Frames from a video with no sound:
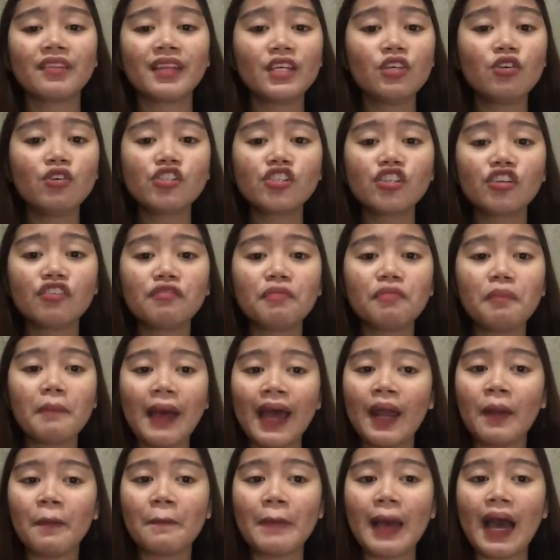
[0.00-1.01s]
the use of
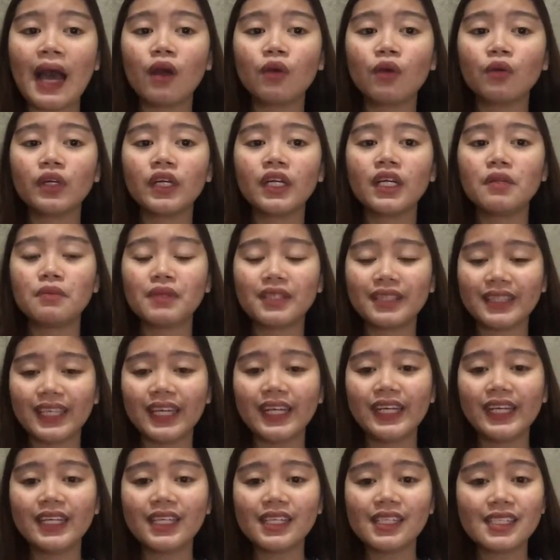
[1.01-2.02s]
manpower and
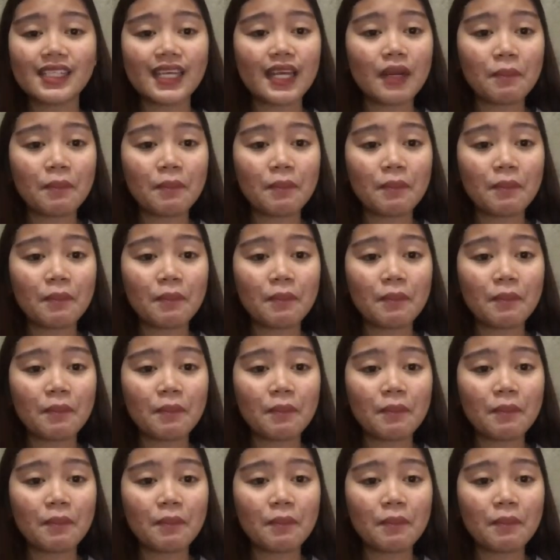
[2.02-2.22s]
materials